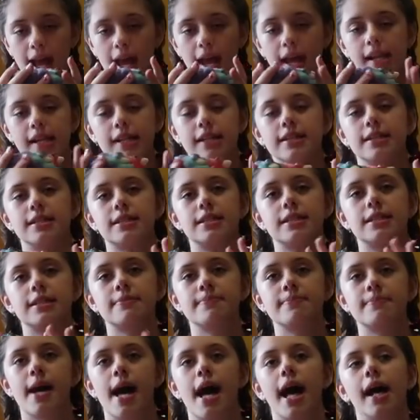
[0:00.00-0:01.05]
and it
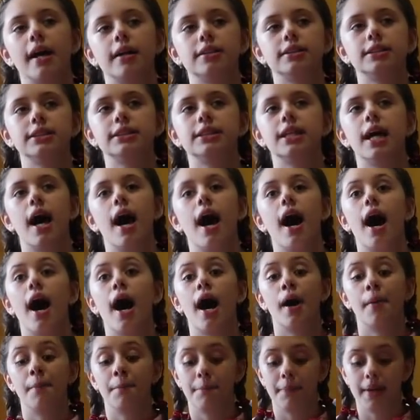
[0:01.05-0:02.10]
smells
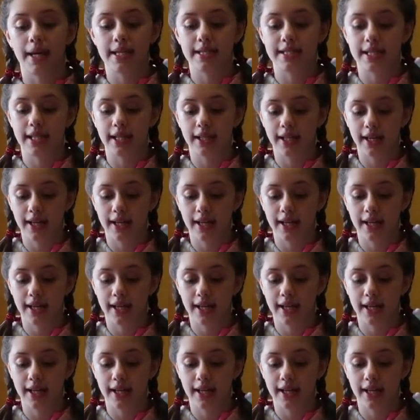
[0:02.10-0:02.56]
amazing.